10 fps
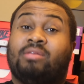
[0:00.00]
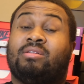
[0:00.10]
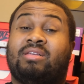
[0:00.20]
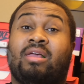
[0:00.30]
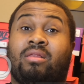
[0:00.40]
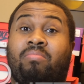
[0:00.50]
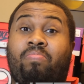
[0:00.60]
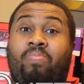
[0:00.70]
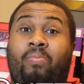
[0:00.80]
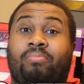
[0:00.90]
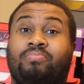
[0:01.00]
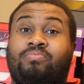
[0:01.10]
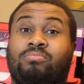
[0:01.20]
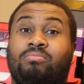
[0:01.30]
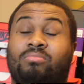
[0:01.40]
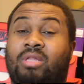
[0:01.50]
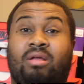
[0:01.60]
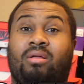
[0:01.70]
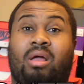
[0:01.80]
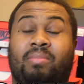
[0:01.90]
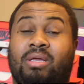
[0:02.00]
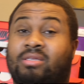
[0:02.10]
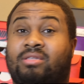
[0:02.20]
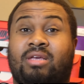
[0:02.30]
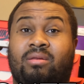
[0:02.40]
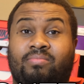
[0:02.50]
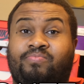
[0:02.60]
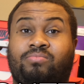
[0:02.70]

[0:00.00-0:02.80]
It's a ten. I mean, it's a ten.